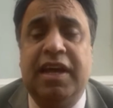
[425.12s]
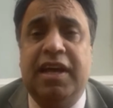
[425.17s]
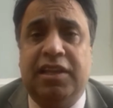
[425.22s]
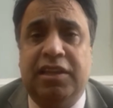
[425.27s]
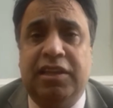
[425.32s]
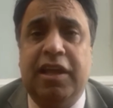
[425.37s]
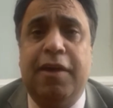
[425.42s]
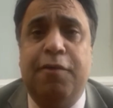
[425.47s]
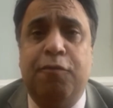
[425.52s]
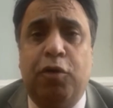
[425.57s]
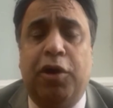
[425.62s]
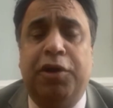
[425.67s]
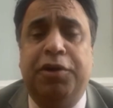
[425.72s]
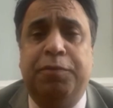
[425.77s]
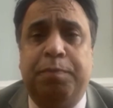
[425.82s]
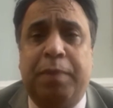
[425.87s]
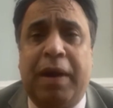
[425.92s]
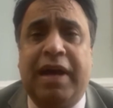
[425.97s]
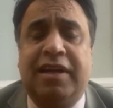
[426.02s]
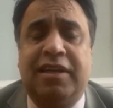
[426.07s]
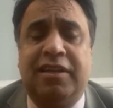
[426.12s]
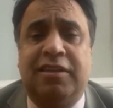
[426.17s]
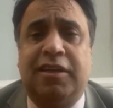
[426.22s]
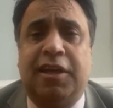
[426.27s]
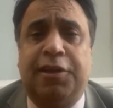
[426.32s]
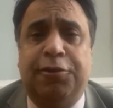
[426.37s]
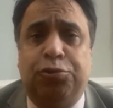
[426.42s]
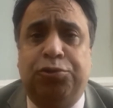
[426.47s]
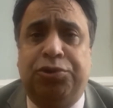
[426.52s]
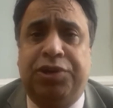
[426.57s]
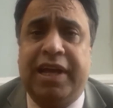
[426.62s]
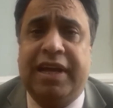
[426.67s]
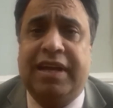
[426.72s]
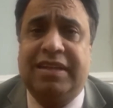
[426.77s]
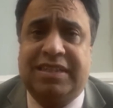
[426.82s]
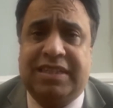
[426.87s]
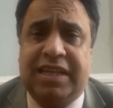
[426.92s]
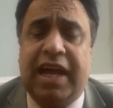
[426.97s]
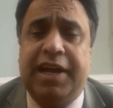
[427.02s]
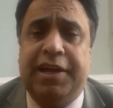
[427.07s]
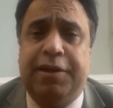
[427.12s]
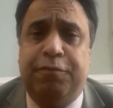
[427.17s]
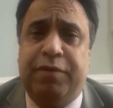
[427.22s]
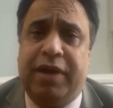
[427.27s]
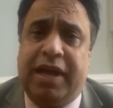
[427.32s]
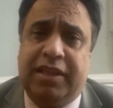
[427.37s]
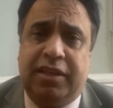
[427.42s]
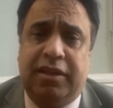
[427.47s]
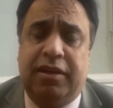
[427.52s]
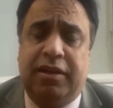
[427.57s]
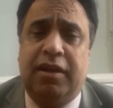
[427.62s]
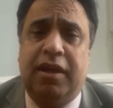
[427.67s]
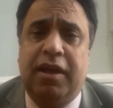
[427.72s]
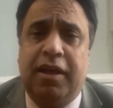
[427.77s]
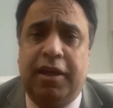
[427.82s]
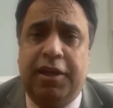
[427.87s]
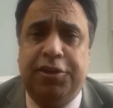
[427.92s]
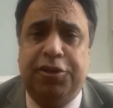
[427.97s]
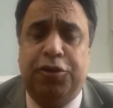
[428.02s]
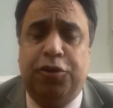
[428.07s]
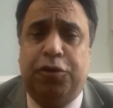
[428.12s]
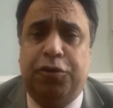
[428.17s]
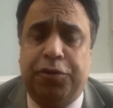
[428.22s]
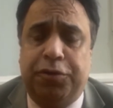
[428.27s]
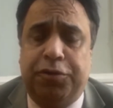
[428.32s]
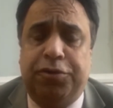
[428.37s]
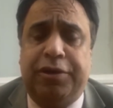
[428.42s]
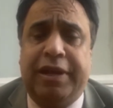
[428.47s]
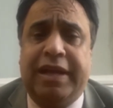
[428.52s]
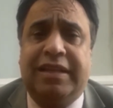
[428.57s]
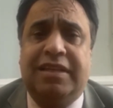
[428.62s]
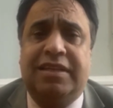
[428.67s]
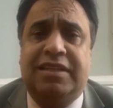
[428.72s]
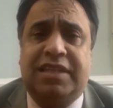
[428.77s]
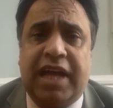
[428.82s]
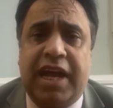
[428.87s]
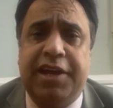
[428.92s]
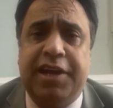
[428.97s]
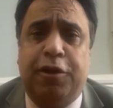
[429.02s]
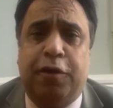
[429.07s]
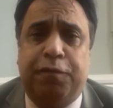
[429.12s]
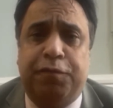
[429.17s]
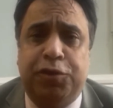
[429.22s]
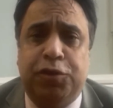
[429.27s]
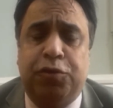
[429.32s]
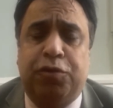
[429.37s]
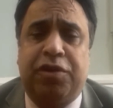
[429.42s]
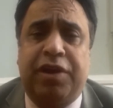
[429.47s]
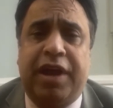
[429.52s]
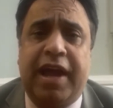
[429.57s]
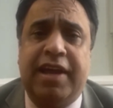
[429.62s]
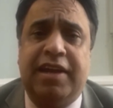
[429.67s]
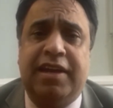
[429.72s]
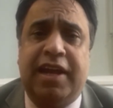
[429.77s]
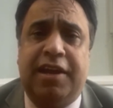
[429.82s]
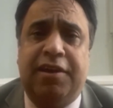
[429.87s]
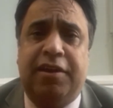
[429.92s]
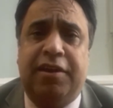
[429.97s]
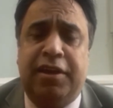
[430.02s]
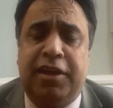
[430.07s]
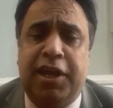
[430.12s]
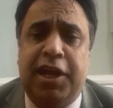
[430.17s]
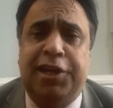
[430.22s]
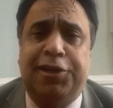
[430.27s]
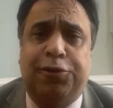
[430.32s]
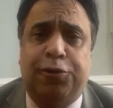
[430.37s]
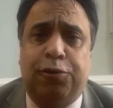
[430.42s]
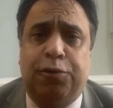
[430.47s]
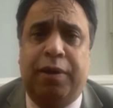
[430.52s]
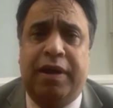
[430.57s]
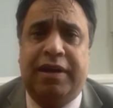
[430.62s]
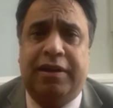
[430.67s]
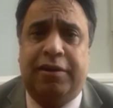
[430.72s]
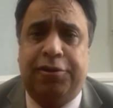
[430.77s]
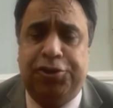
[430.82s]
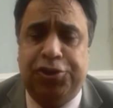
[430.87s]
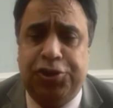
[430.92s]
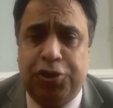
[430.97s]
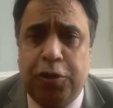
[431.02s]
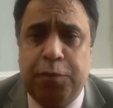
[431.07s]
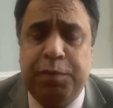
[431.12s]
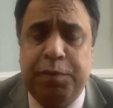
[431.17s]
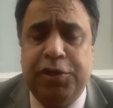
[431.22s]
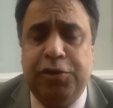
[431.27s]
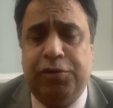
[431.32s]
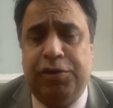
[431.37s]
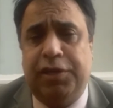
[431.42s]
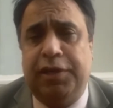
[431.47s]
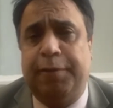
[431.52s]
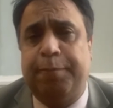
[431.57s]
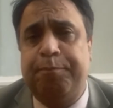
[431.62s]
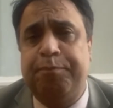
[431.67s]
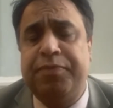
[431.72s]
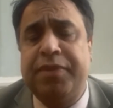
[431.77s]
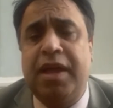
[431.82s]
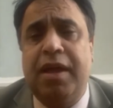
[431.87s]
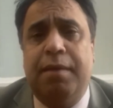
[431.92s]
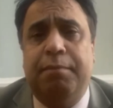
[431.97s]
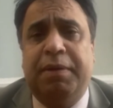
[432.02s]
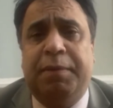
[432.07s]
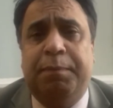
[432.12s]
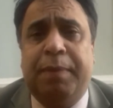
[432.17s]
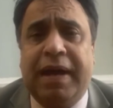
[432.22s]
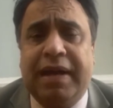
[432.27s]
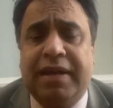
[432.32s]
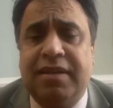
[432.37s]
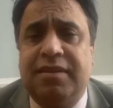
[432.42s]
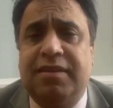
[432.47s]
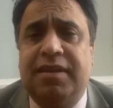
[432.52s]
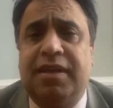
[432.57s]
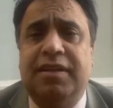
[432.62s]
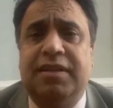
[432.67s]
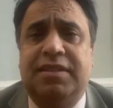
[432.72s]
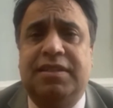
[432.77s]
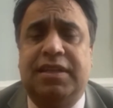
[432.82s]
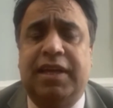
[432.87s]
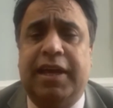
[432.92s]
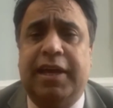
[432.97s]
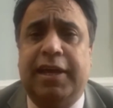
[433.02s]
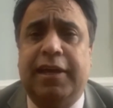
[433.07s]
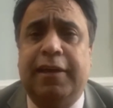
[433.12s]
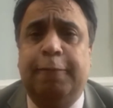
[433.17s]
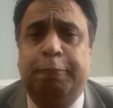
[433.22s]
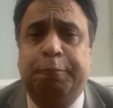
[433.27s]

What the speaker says: They want Pakistan to take a side, whether, take the side of Ukraine and NATO and European Union. But Pakistan is saying